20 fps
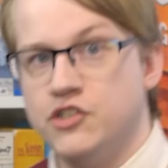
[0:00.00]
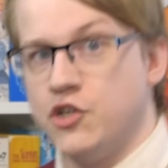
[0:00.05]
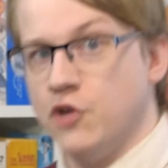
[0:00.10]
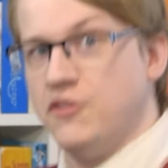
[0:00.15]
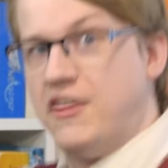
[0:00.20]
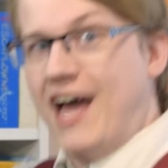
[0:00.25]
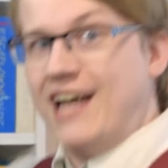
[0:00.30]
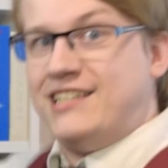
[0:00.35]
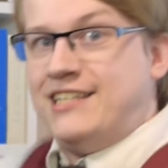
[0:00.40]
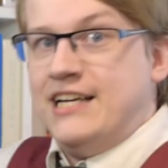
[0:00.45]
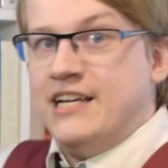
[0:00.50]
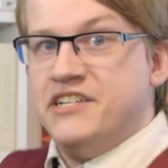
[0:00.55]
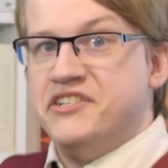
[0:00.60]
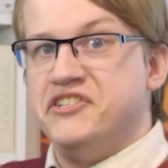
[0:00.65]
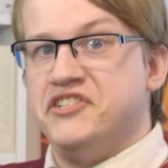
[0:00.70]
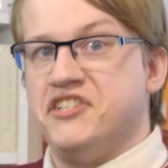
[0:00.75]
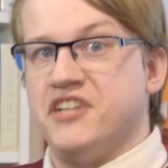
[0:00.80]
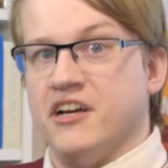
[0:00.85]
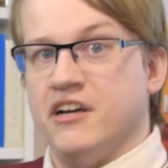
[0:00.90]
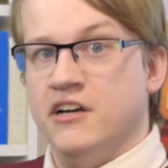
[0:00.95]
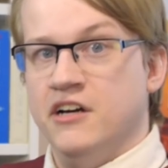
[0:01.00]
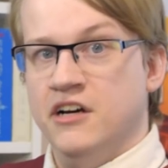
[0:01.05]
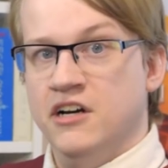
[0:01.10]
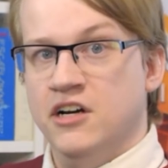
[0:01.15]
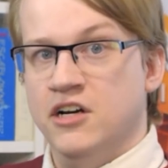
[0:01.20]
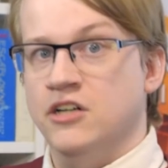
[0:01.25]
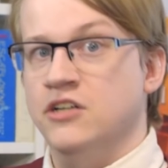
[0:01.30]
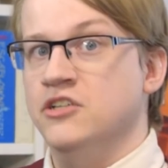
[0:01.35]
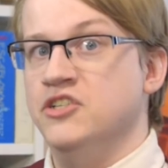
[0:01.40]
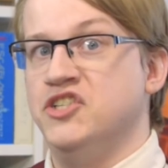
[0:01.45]
So that is
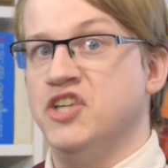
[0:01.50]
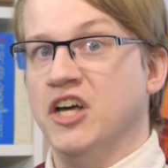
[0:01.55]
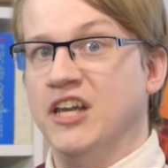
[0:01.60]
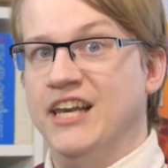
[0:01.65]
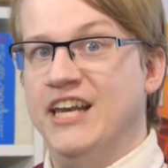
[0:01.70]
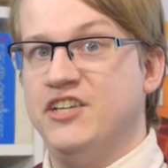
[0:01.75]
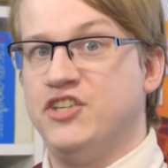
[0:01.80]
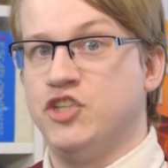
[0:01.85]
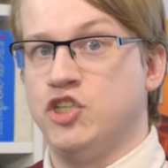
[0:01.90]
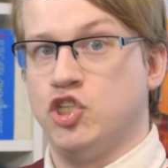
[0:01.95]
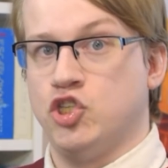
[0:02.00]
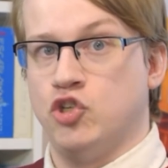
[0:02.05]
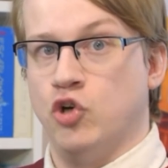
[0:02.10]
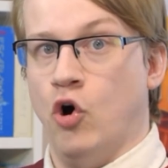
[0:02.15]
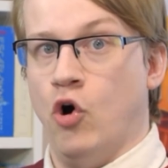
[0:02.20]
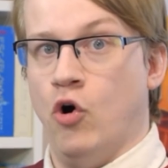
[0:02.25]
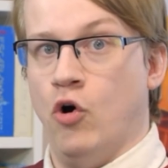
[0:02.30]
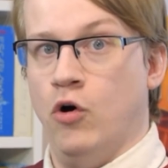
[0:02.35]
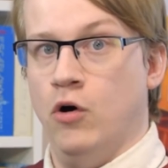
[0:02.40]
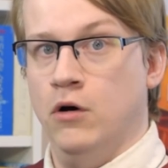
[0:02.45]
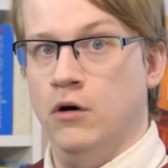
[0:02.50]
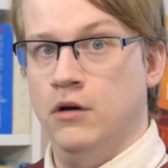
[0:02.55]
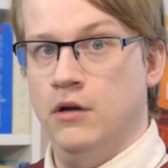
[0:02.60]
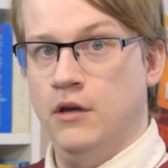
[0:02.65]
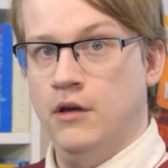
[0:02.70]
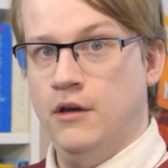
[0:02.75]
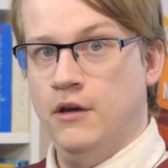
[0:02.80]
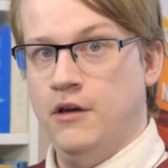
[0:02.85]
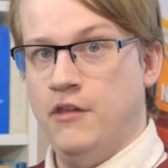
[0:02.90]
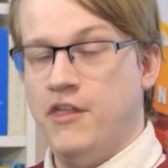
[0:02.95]
the listo.
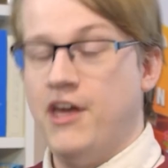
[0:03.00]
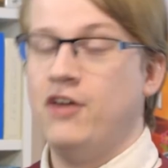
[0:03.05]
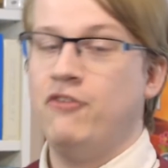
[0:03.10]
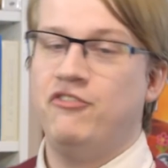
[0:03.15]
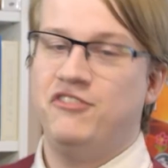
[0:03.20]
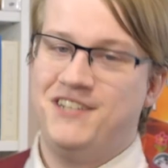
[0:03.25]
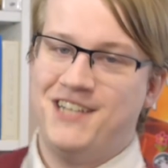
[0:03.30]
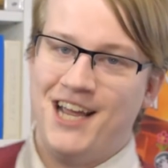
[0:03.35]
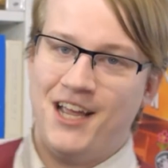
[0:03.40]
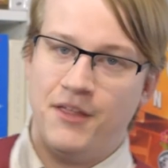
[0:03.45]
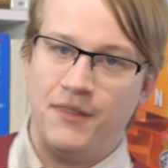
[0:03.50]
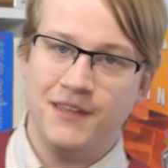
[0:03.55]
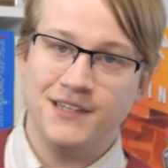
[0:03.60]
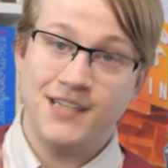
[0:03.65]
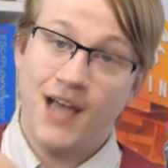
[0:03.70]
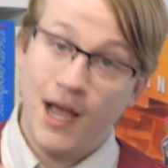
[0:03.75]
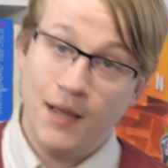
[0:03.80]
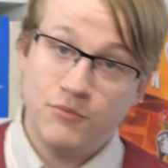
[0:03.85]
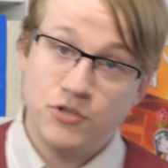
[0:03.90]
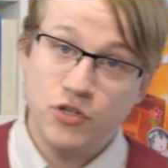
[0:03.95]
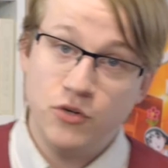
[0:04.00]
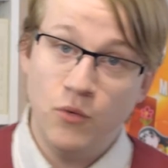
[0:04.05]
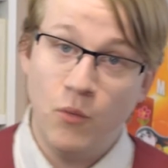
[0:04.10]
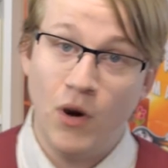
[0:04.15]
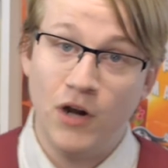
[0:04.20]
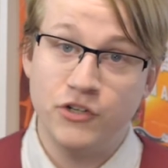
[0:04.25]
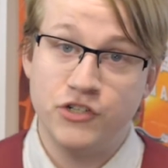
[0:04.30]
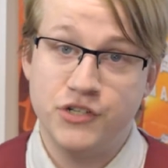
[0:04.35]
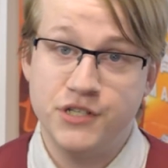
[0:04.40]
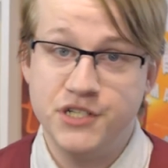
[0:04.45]
Thank you for taking the time to
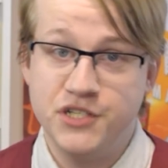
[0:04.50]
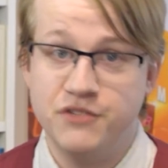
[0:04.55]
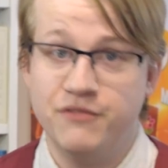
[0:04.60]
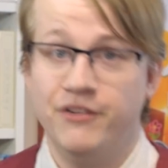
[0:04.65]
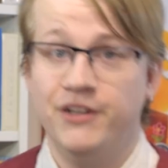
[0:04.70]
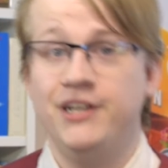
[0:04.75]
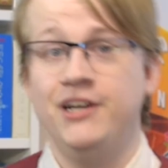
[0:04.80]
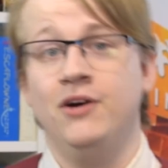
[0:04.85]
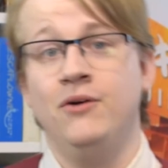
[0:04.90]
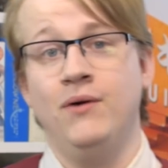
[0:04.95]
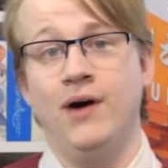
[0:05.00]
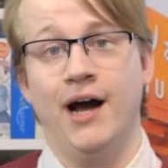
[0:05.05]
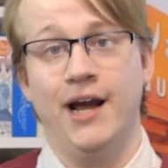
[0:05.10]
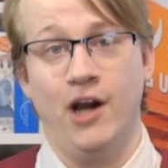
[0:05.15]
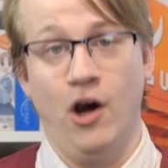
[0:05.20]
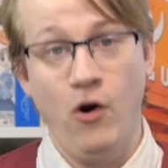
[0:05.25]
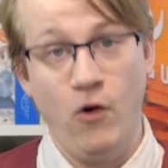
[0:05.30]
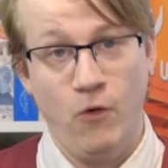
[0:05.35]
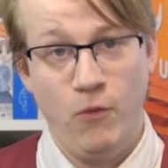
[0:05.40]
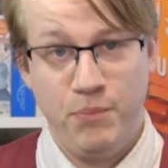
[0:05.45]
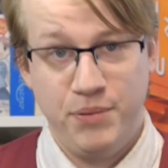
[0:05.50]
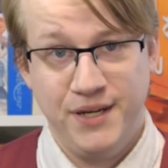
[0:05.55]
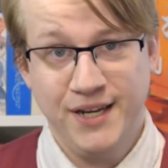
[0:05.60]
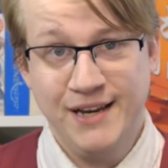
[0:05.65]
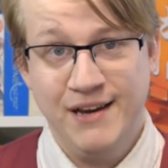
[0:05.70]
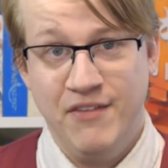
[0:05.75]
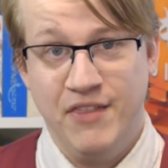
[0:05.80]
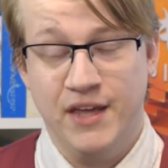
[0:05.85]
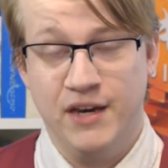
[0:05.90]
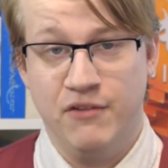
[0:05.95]
watch this video. I hope
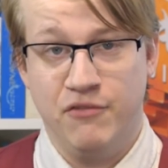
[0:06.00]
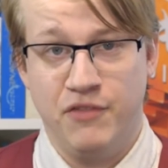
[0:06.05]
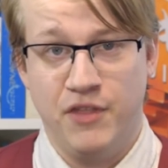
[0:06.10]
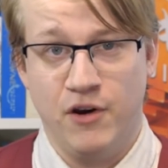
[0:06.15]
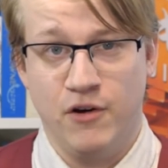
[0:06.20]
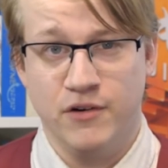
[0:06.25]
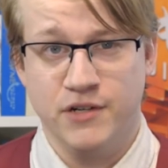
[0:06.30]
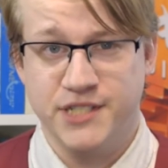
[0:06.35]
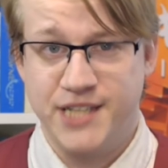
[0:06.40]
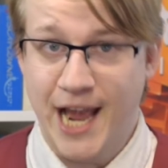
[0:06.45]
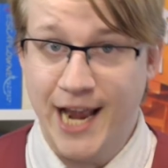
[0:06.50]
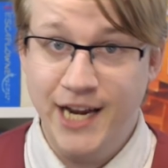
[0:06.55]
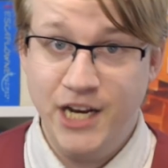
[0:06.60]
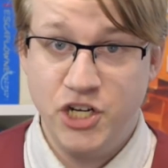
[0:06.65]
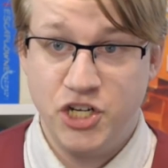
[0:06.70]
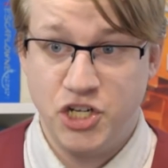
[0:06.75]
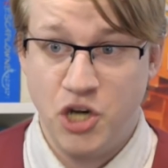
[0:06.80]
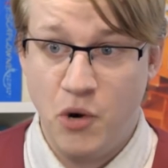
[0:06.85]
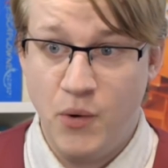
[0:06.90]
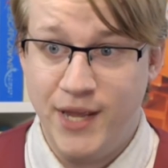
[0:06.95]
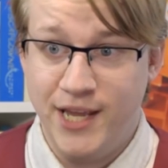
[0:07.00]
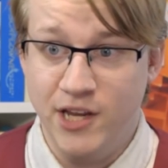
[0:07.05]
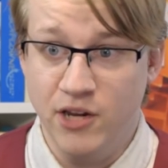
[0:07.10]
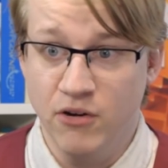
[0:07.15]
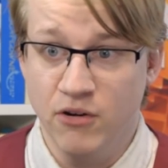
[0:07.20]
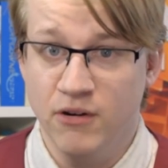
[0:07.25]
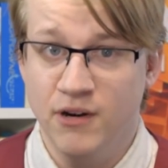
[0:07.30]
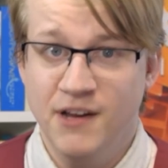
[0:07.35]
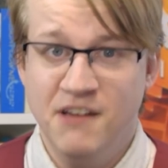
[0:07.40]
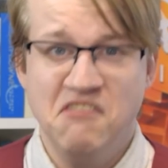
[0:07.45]
that if there is any show
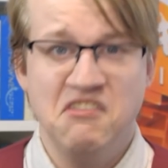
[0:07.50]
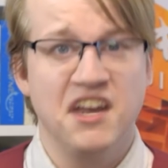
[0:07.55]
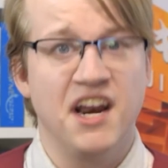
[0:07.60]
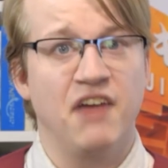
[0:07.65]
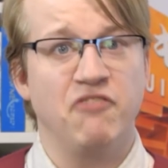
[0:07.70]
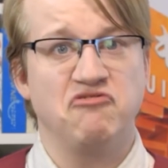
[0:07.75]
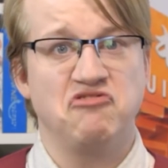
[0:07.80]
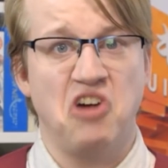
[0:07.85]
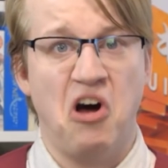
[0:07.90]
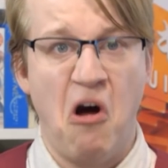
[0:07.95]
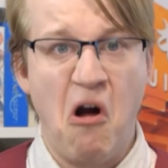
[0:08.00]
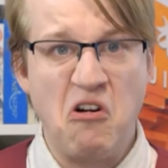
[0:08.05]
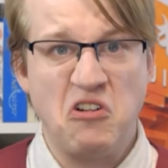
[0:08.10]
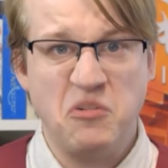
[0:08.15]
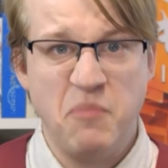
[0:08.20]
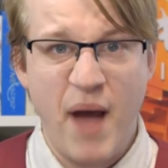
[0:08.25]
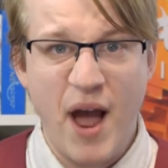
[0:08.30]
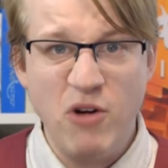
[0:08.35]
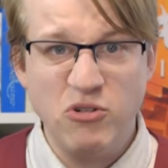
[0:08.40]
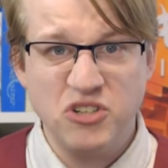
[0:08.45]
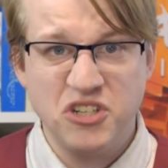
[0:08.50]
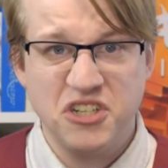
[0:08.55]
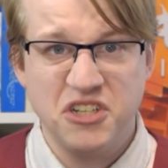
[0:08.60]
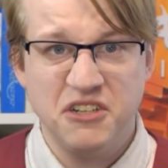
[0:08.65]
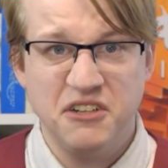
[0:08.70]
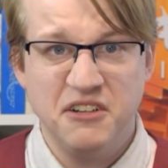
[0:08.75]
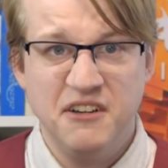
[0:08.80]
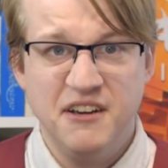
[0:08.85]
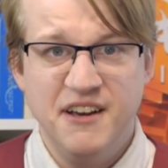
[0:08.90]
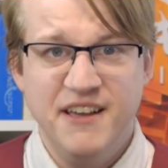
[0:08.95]
here that I've talked about
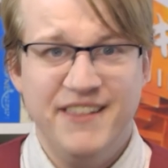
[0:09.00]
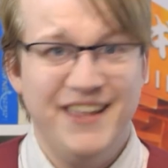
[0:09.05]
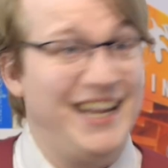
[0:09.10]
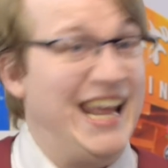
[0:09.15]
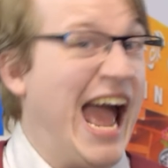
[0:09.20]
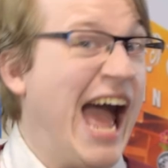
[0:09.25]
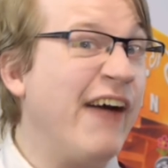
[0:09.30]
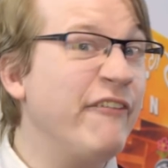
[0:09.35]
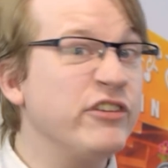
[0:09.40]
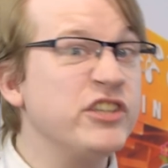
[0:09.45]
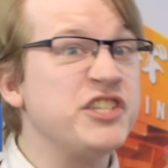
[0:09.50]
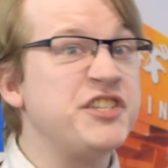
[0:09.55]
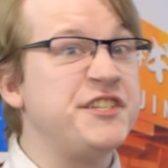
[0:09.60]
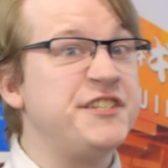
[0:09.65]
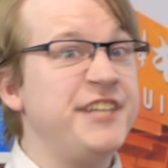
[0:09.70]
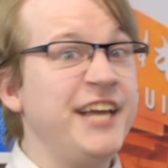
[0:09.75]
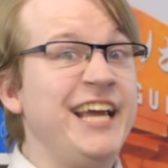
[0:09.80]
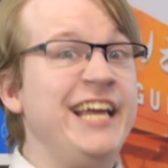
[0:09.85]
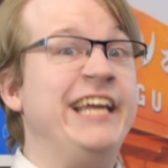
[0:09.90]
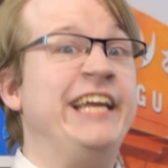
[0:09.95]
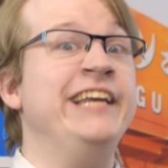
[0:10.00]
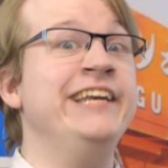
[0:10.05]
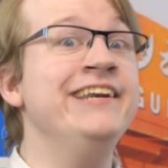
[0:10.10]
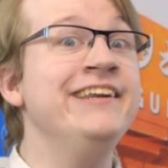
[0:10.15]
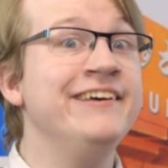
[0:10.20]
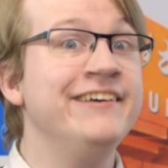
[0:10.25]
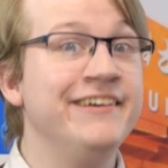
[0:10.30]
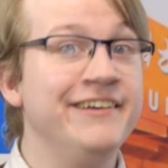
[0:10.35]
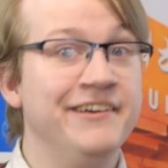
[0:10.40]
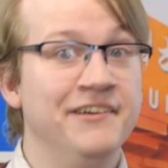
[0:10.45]
that you haven't
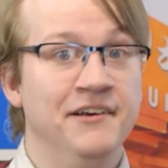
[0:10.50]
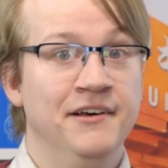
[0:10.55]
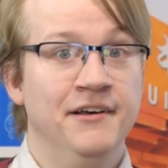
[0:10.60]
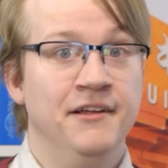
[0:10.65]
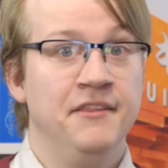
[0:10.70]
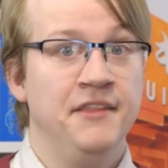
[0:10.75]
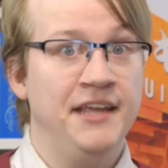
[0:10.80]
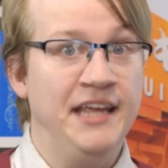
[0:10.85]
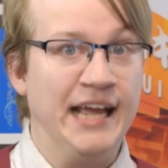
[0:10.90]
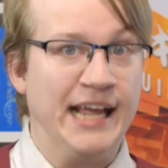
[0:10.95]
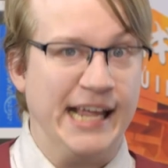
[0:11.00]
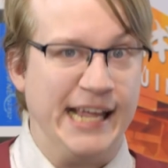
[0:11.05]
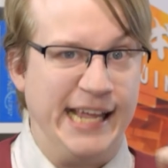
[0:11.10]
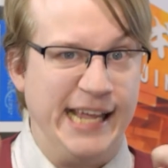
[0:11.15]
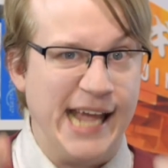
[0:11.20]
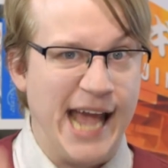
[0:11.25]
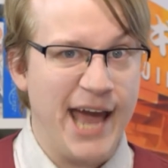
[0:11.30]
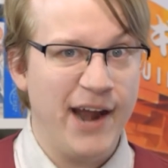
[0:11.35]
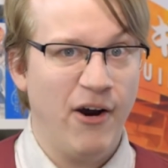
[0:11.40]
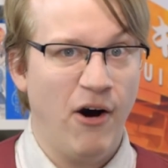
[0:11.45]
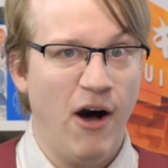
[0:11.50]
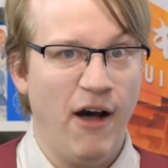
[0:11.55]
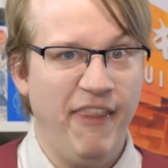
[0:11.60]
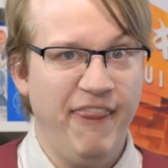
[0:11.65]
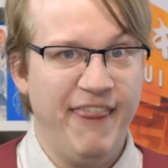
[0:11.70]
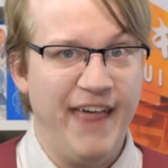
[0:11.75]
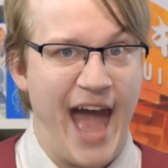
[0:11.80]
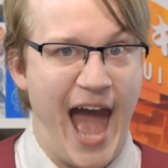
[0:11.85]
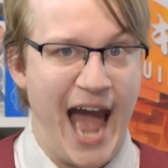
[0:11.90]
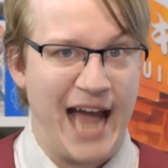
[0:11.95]
seen, you get
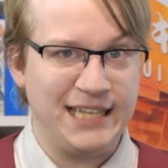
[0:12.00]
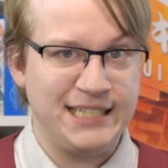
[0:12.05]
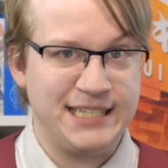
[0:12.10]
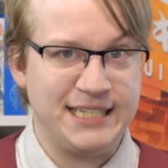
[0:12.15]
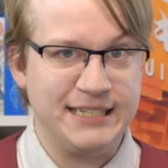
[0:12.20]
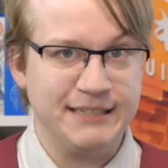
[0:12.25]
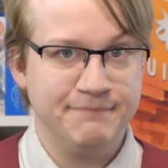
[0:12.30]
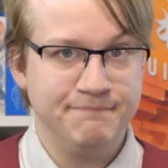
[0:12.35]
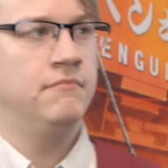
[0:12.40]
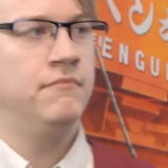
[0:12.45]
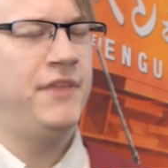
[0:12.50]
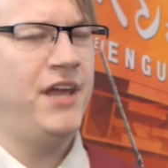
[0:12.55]
on that.